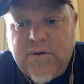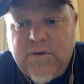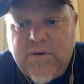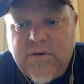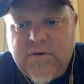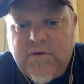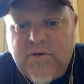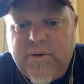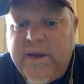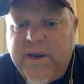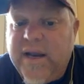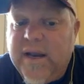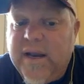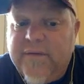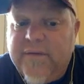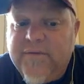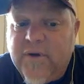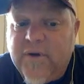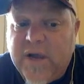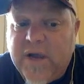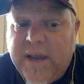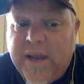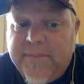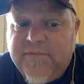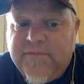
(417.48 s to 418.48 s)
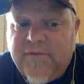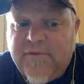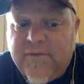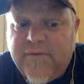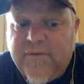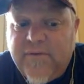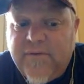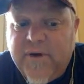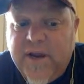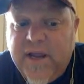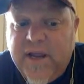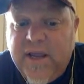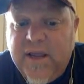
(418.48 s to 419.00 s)
create infograms for
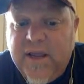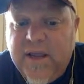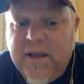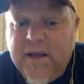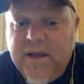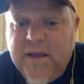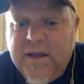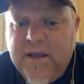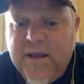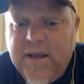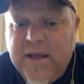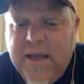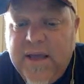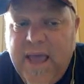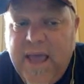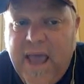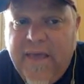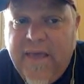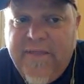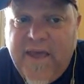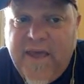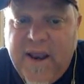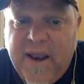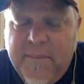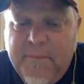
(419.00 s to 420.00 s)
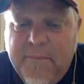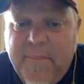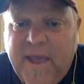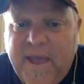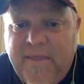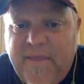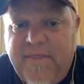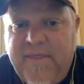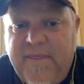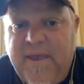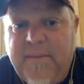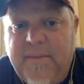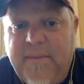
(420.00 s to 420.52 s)
free and then
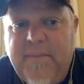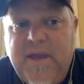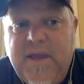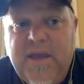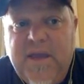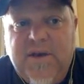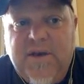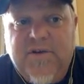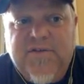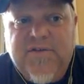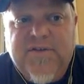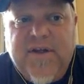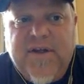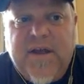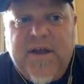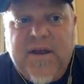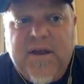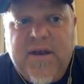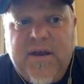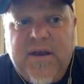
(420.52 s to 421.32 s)
embed them in your site.